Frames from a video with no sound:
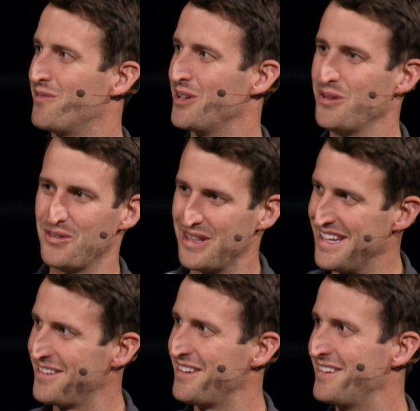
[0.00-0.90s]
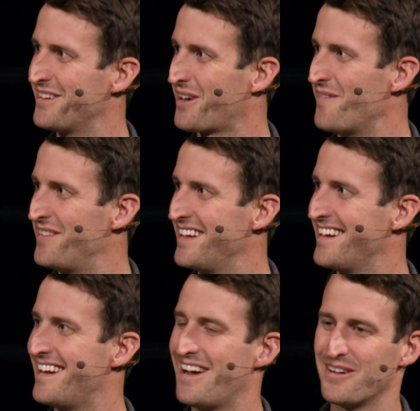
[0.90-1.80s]
for using this in the company,
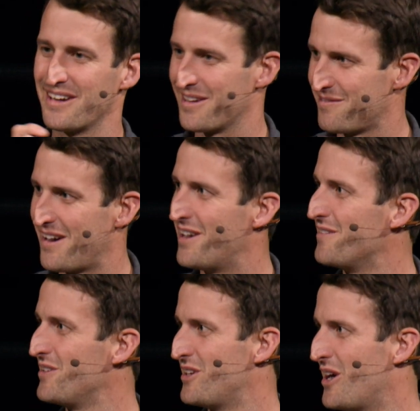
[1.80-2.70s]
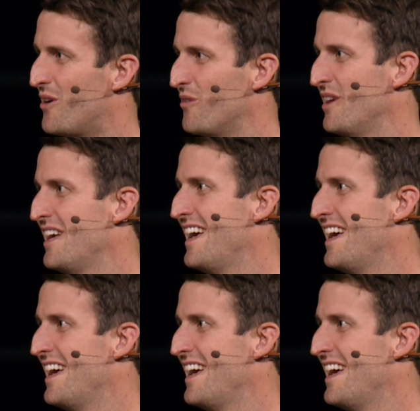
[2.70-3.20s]
and now you're going to get fired if you don't.